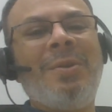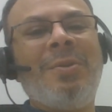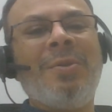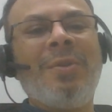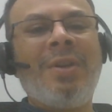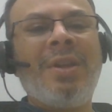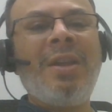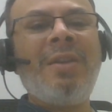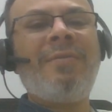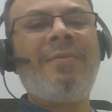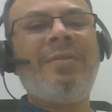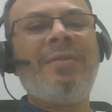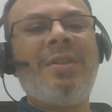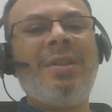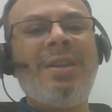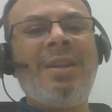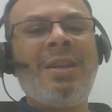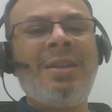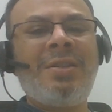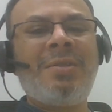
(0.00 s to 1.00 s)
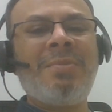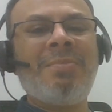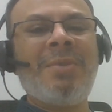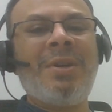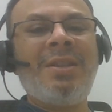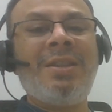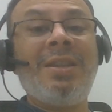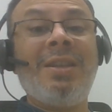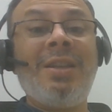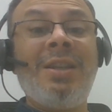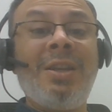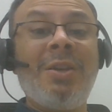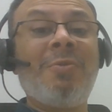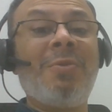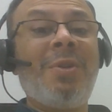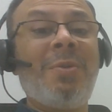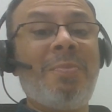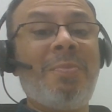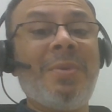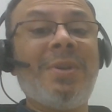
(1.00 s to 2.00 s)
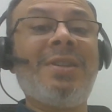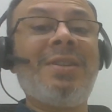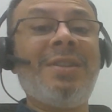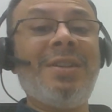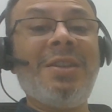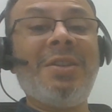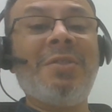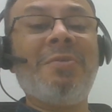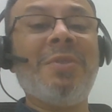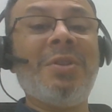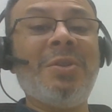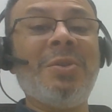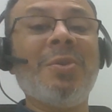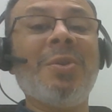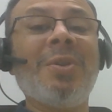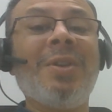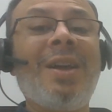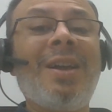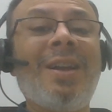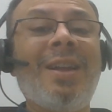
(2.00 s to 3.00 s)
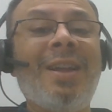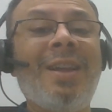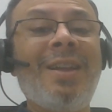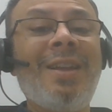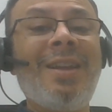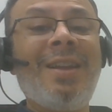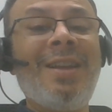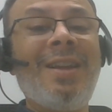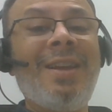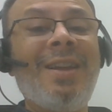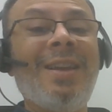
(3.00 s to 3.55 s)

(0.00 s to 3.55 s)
To give his month equal prestige with July,